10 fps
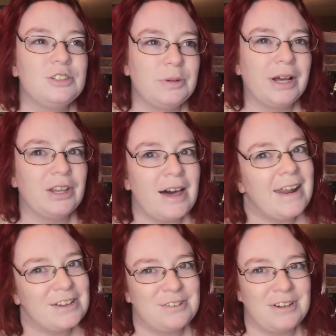doing a
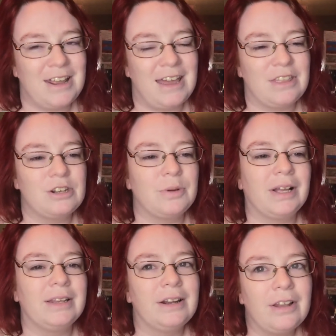lot extra today and then
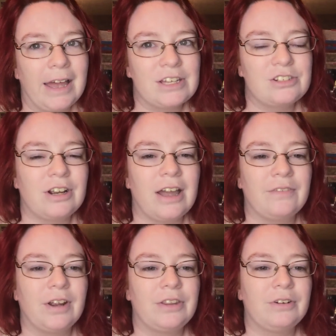doing a little extra
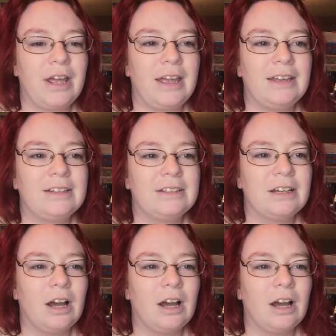every other day,